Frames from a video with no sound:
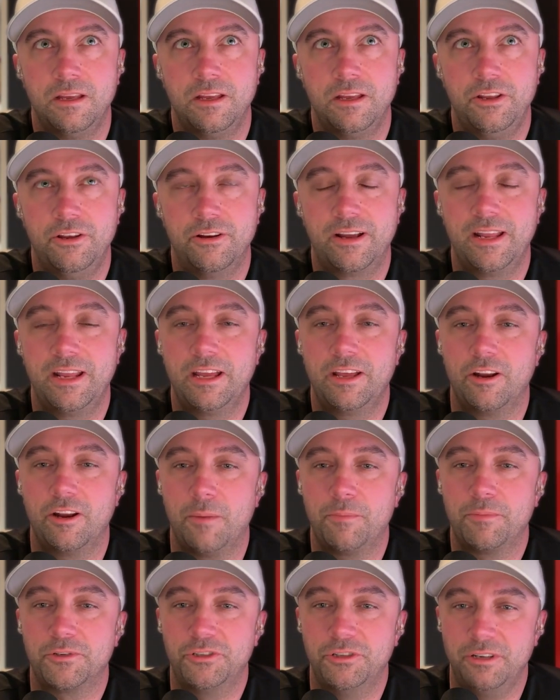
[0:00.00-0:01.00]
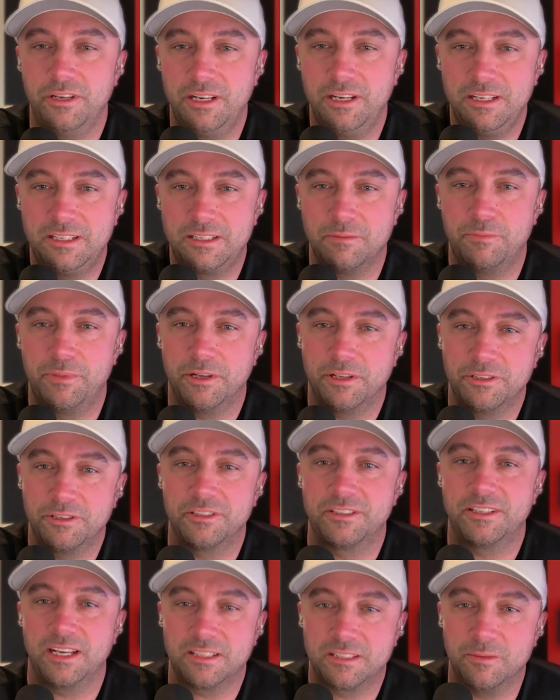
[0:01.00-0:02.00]
getting an opportunity to build
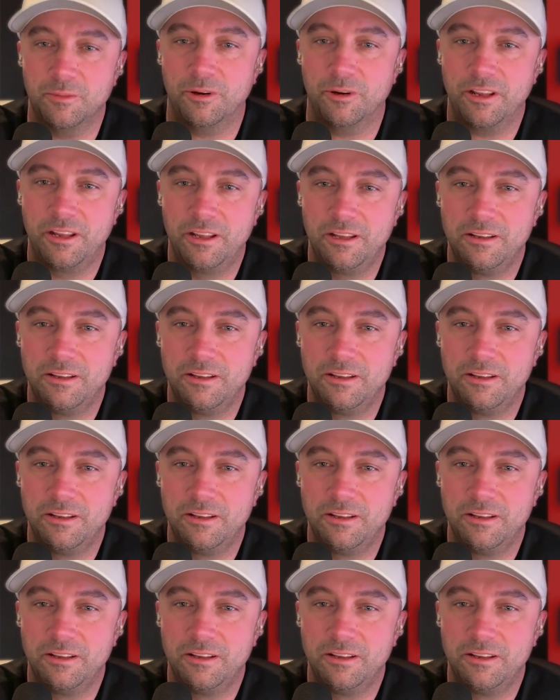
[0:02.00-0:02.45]
your testimony.